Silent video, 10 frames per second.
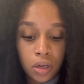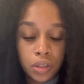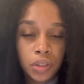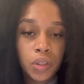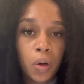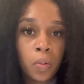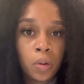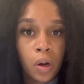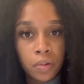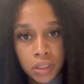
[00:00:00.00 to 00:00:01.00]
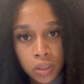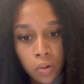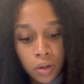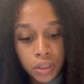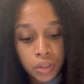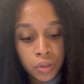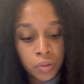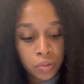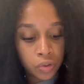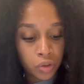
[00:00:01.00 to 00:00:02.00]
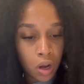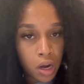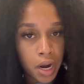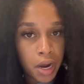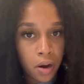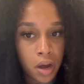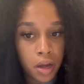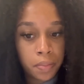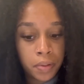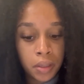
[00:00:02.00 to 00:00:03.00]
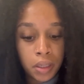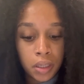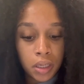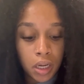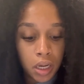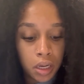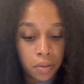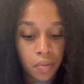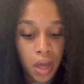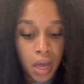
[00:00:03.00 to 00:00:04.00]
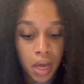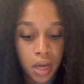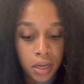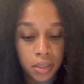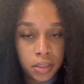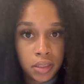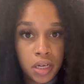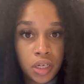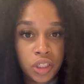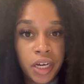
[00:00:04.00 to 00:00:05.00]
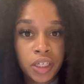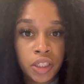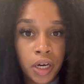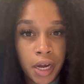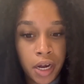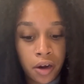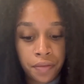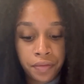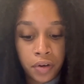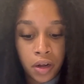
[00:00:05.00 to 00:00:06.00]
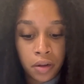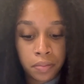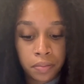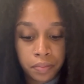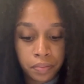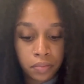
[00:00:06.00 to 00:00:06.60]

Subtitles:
So we're always going to draw our air up and inject our air from